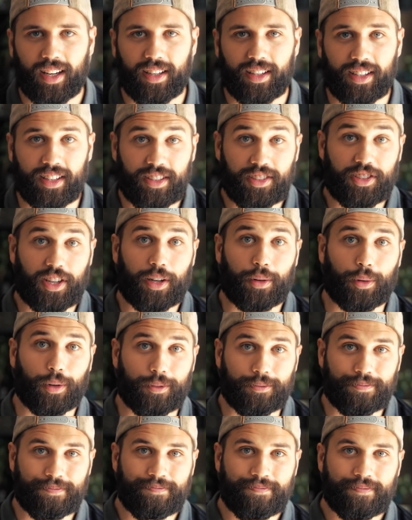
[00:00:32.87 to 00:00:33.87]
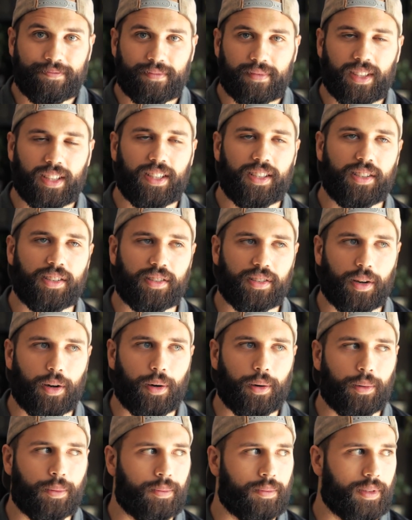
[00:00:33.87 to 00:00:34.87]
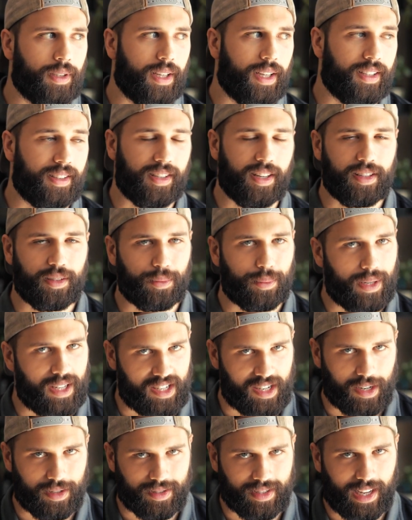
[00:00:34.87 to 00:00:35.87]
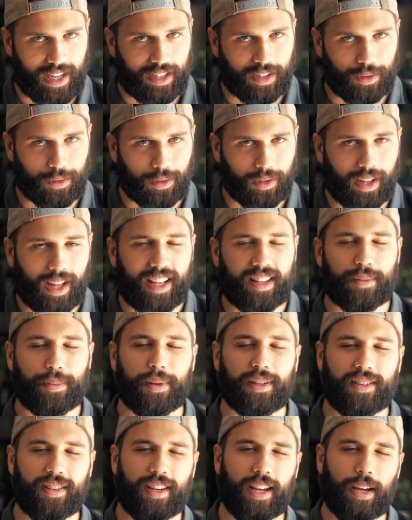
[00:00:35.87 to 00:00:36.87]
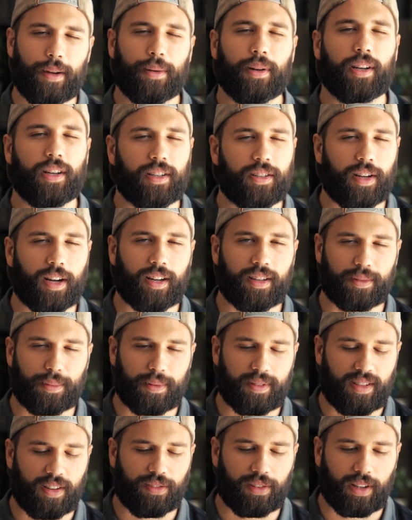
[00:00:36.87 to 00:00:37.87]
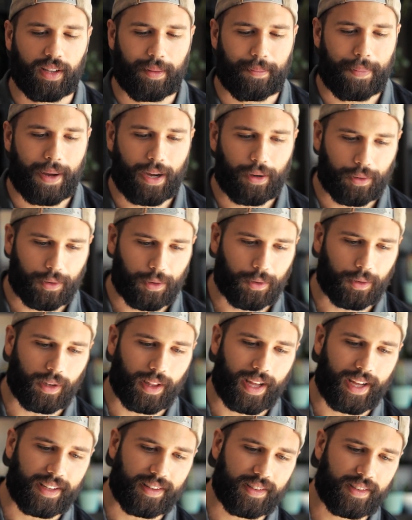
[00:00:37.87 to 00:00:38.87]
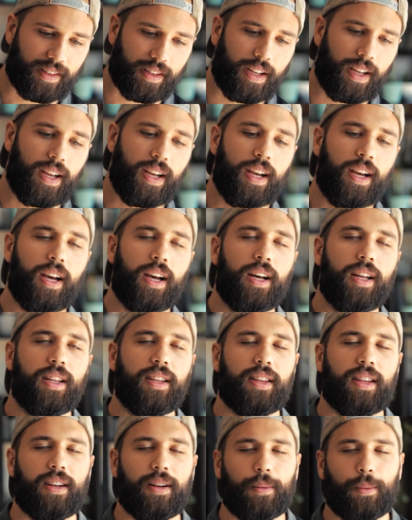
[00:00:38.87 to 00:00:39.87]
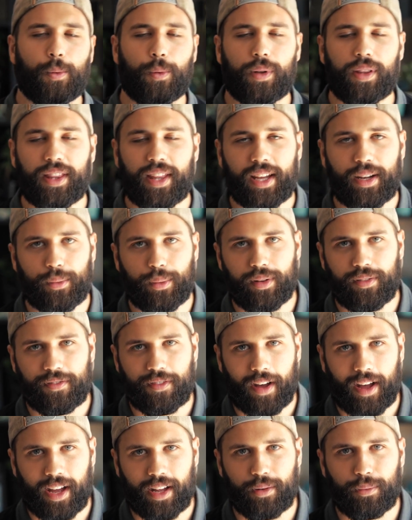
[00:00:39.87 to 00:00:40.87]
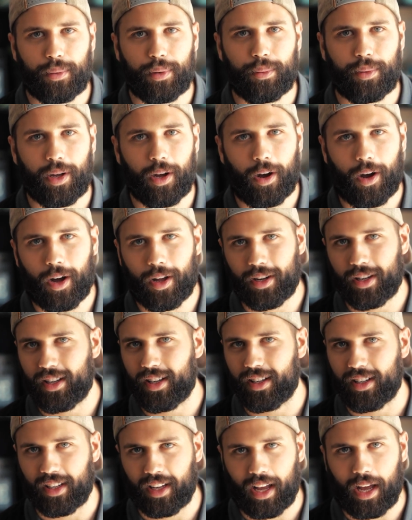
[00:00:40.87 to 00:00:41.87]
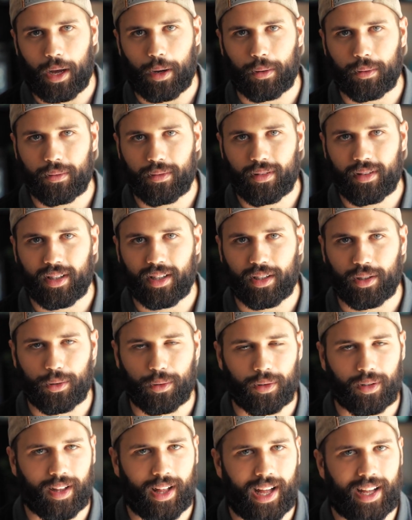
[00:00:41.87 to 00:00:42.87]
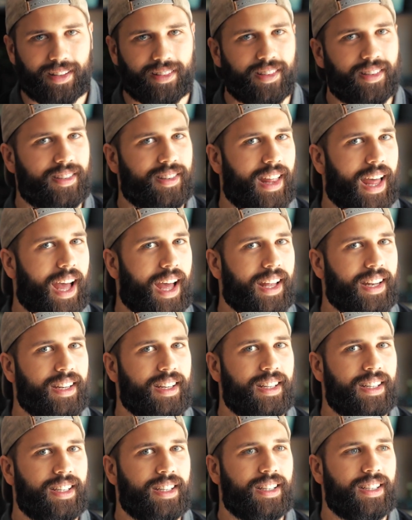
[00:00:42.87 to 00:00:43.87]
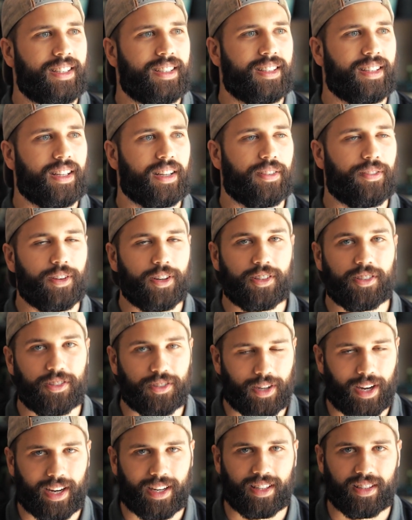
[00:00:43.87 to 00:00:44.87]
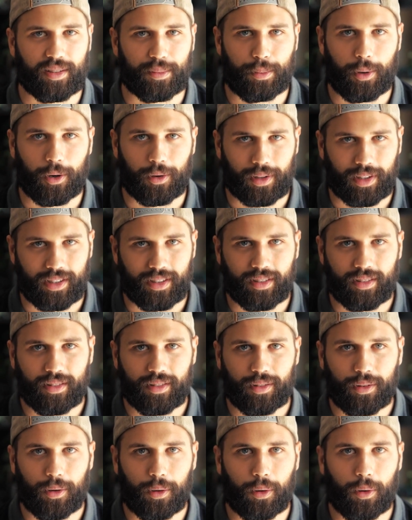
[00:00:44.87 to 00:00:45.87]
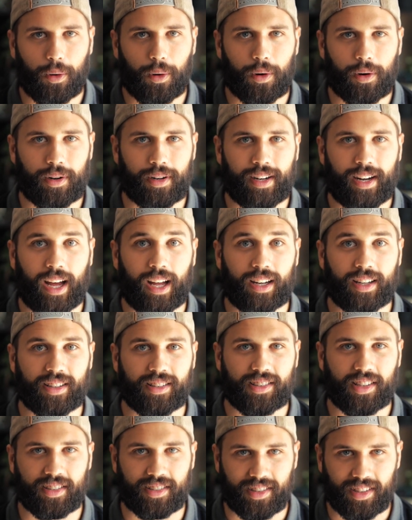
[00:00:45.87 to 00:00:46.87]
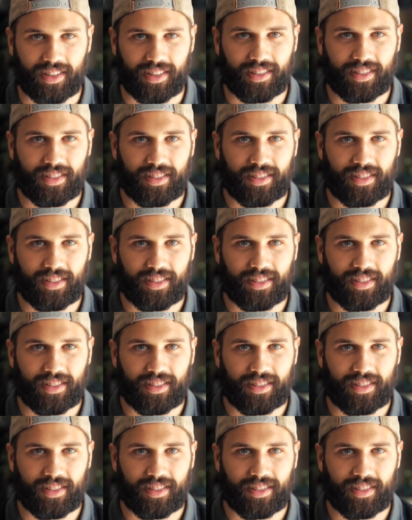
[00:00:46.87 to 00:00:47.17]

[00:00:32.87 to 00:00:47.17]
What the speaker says: in general. So it does reach outside of Google Ads, but today we're going to talk specifically about Google Ads. The number one thing we find when we audit an account in Google Ads is that the conversion tracking is broken or non-existent